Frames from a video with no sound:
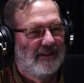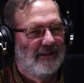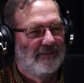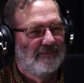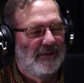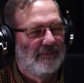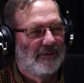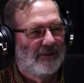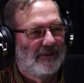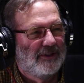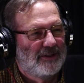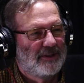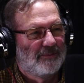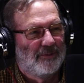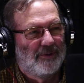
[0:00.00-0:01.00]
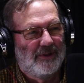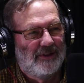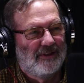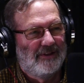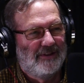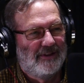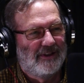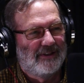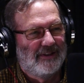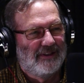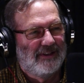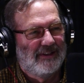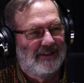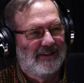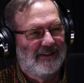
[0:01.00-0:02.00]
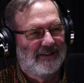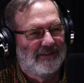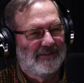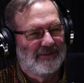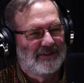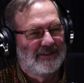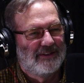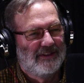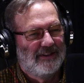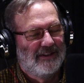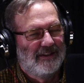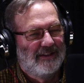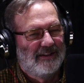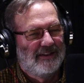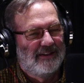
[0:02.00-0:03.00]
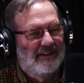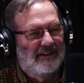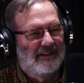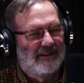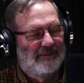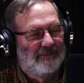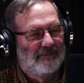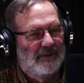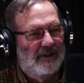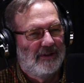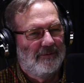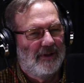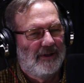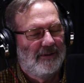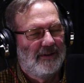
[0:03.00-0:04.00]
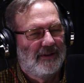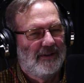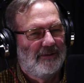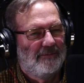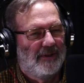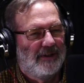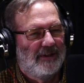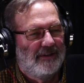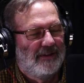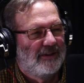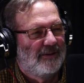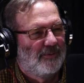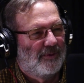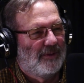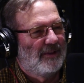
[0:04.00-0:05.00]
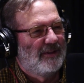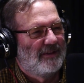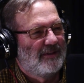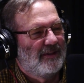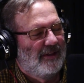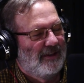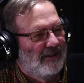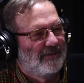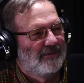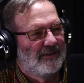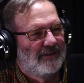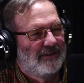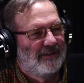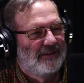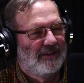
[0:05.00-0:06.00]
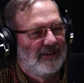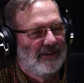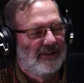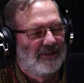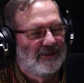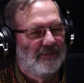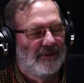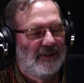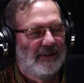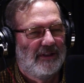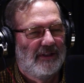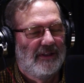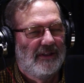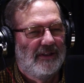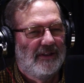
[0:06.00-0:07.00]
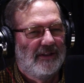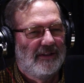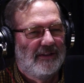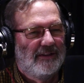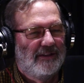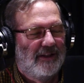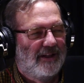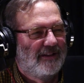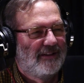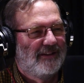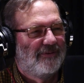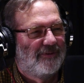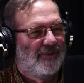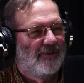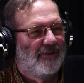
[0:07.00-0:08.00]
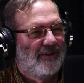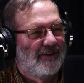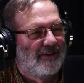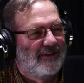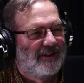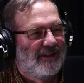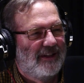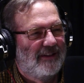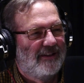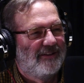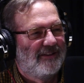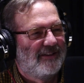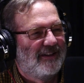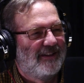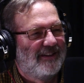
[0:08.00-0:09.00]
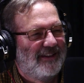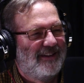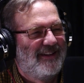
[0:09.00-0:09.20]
people are disappointed they're not going to get gifts. They may get 1 gift each, but not the 4 or 10 that